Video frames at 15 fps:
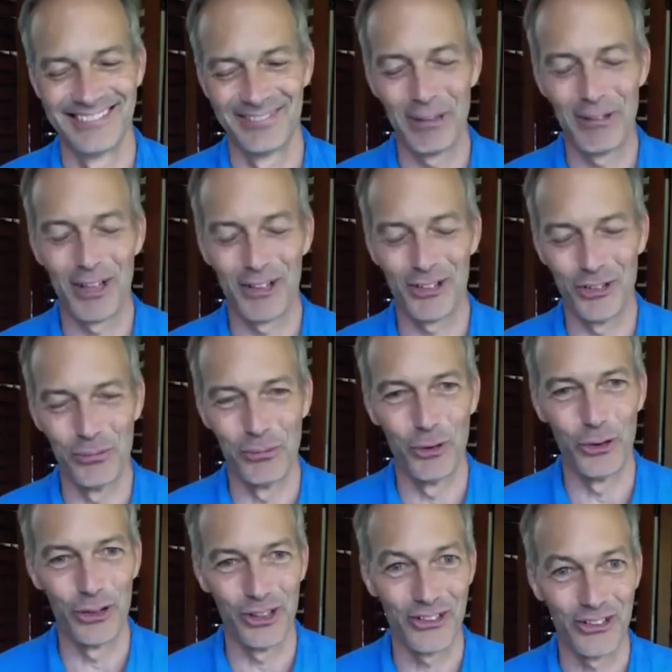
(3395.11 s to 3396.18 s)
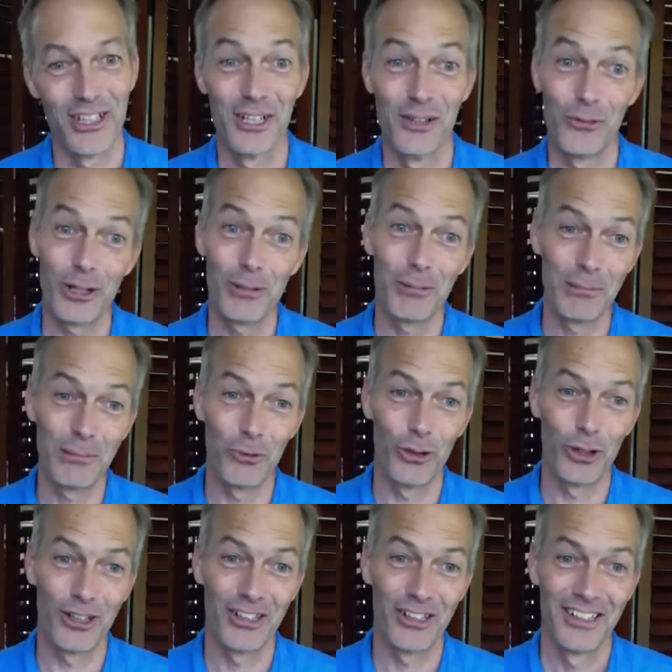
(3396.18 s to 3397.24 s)
maybe I should do more of this, one of my
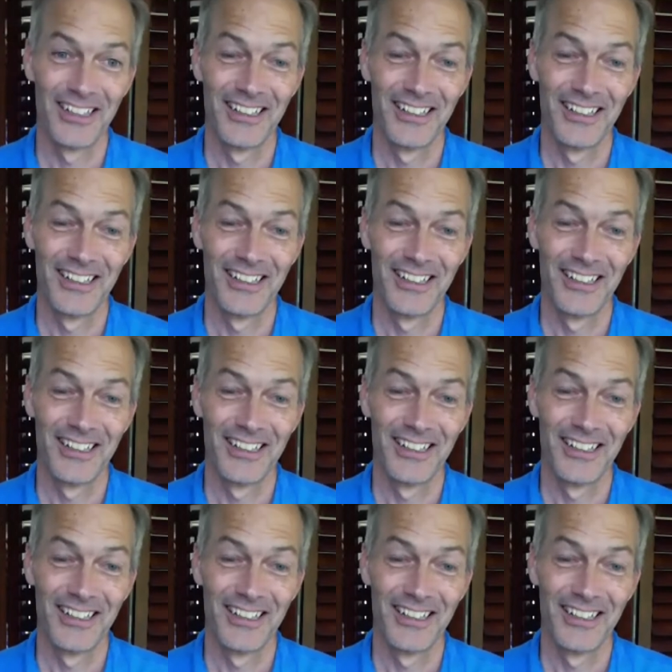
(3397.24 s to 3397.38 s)
more